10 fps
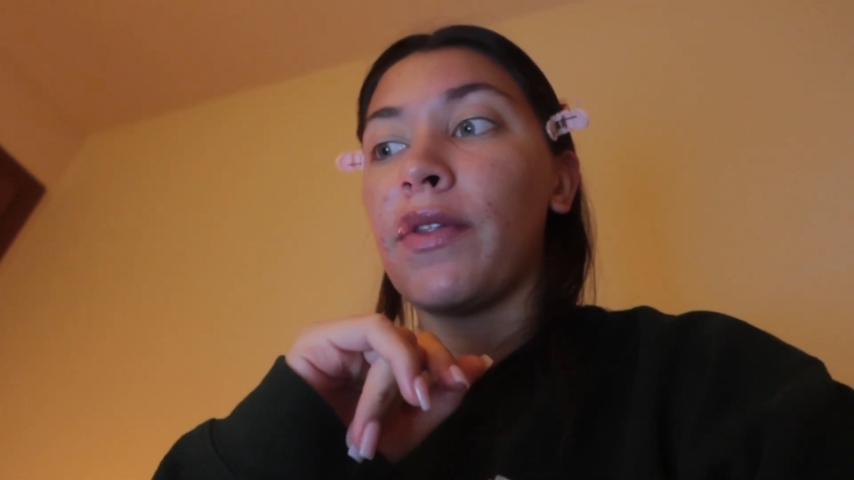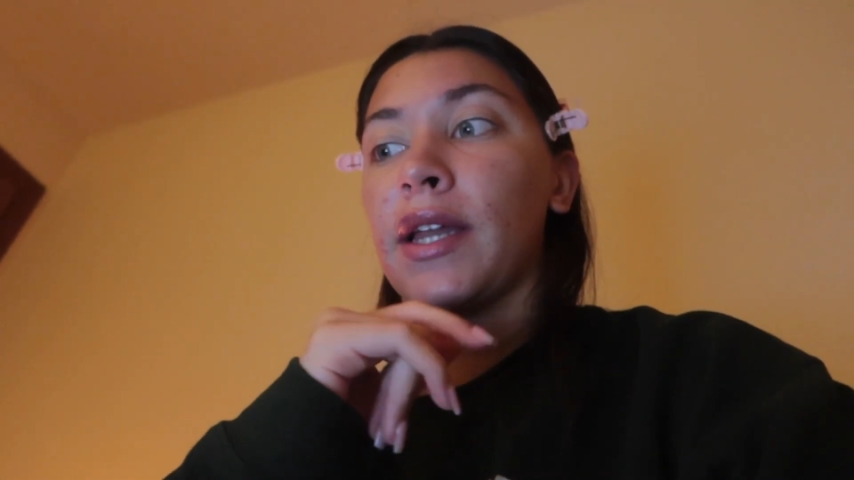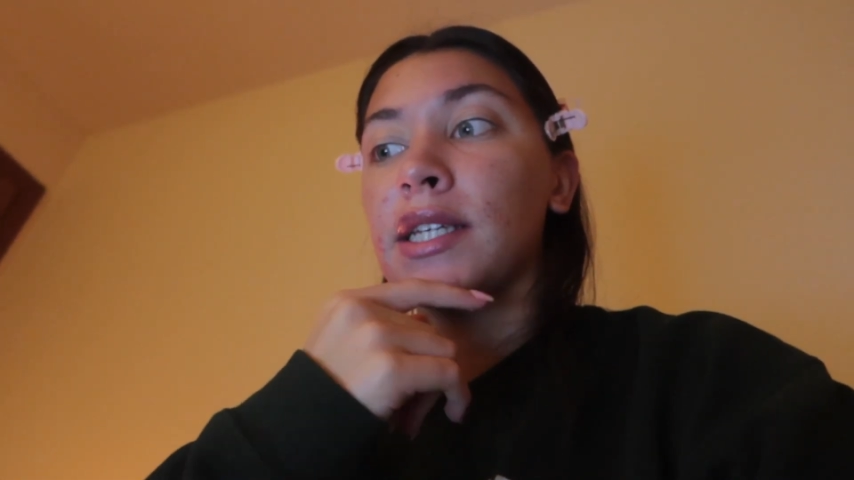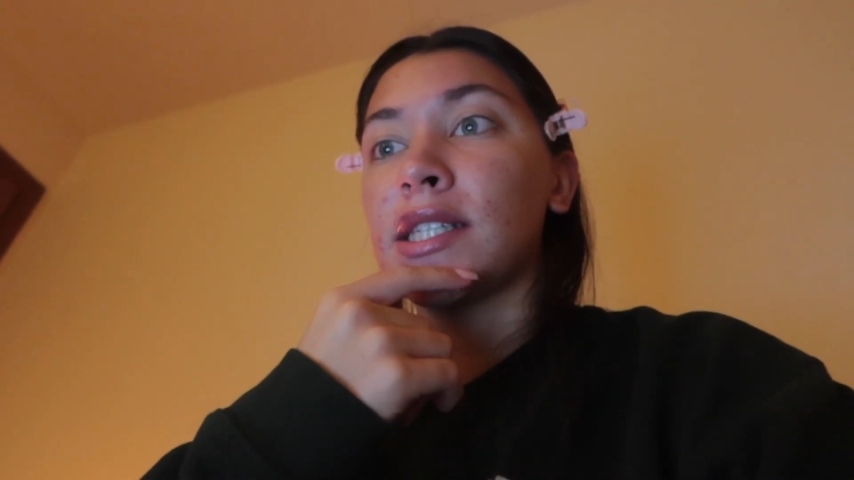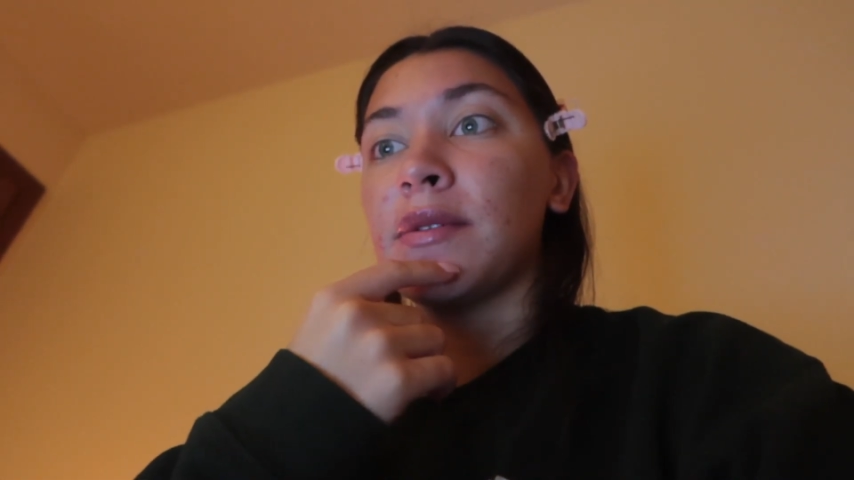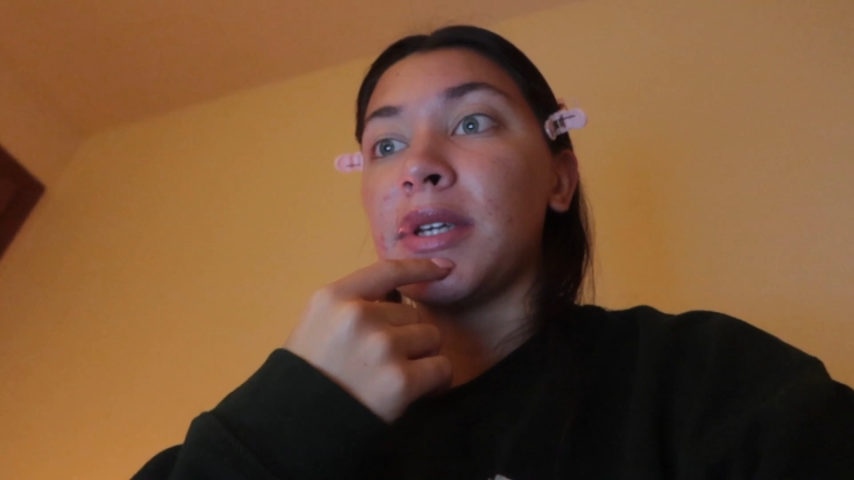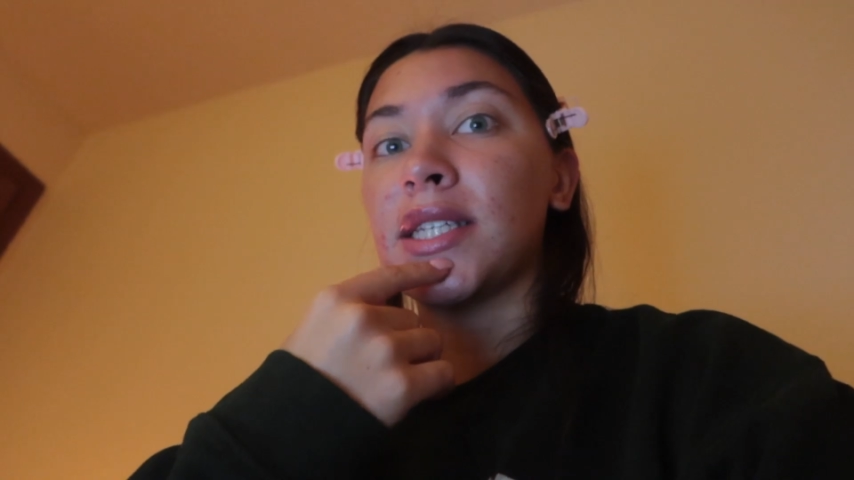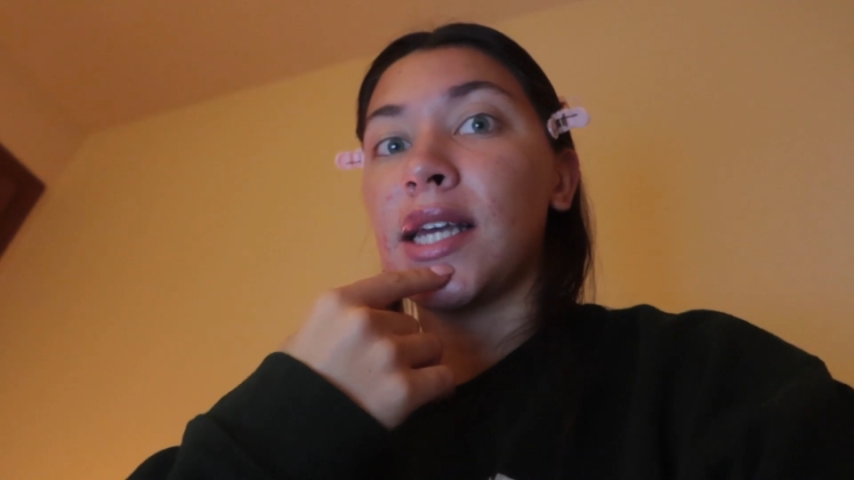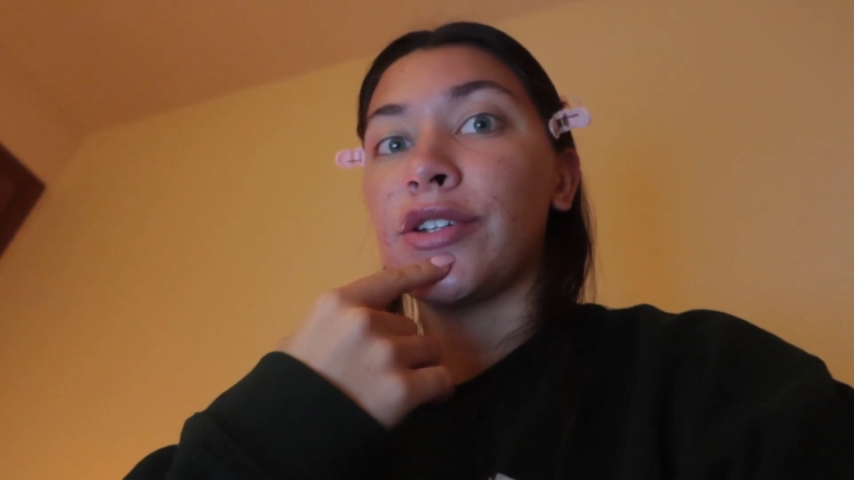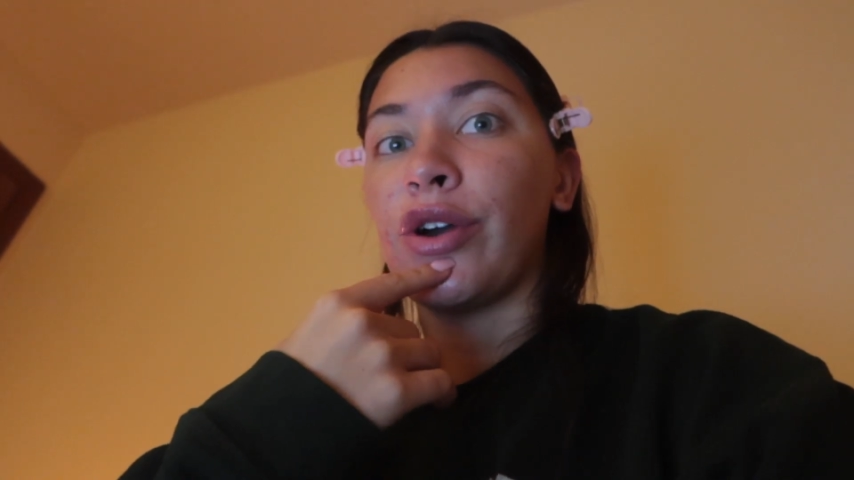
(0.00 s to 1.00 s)
that needs to be
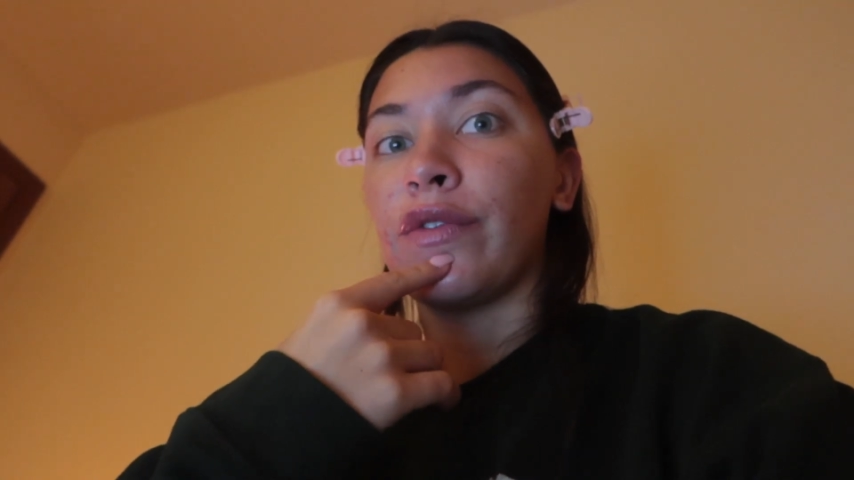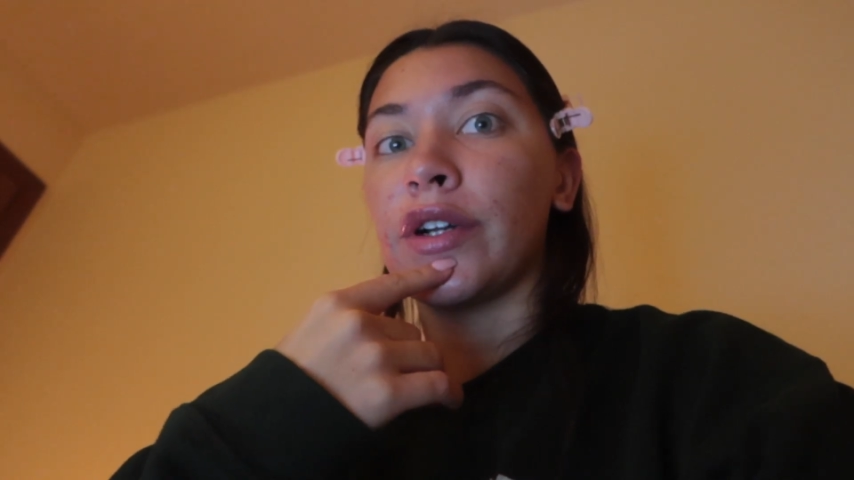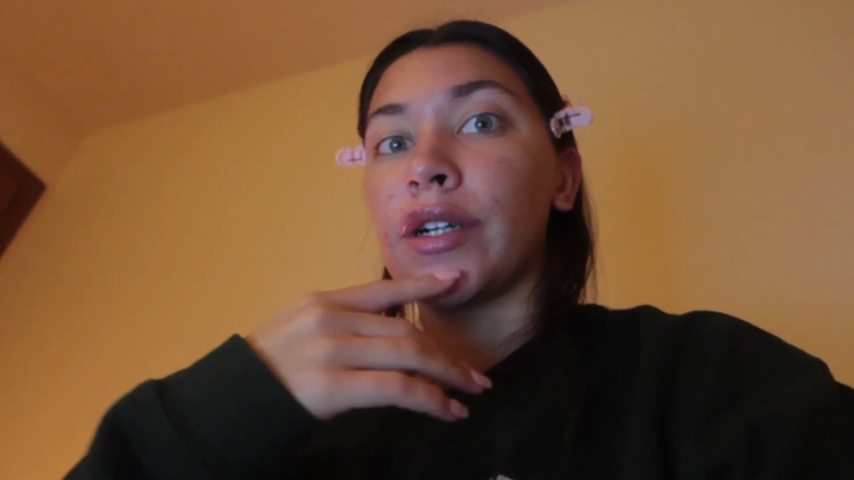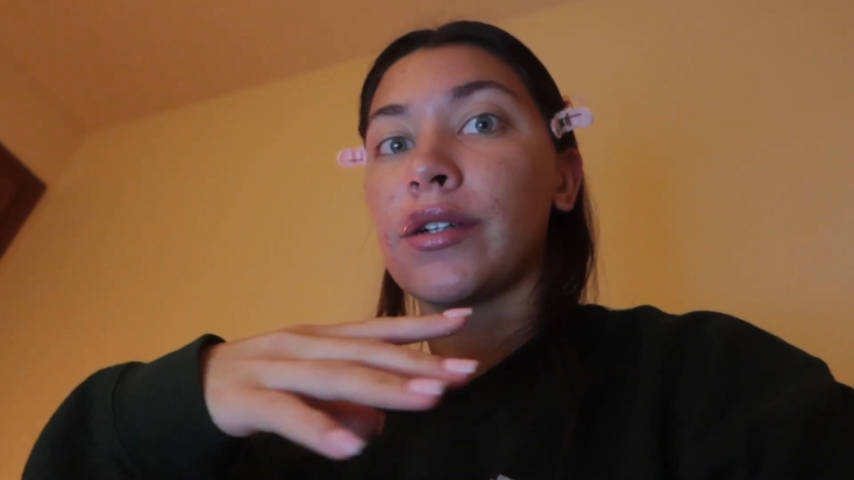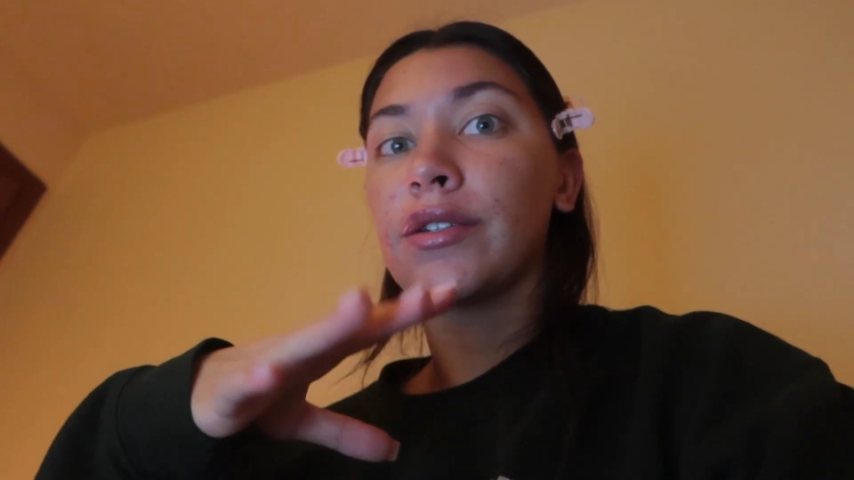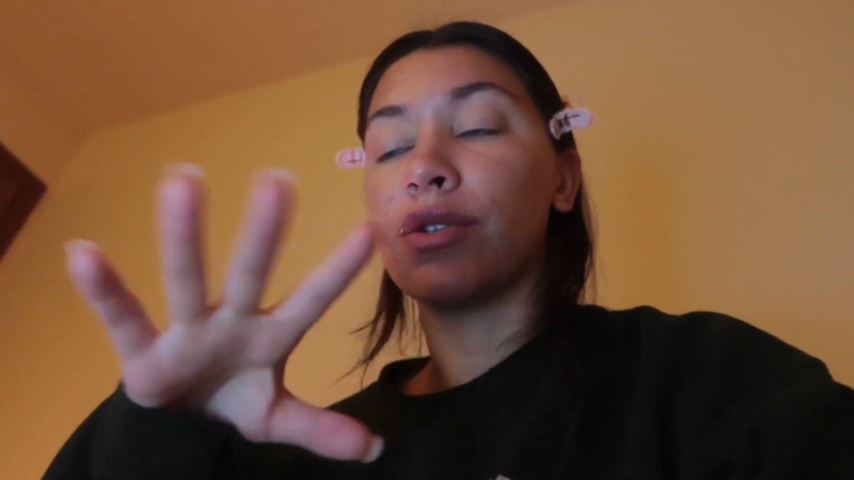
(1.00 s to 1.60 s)
sent over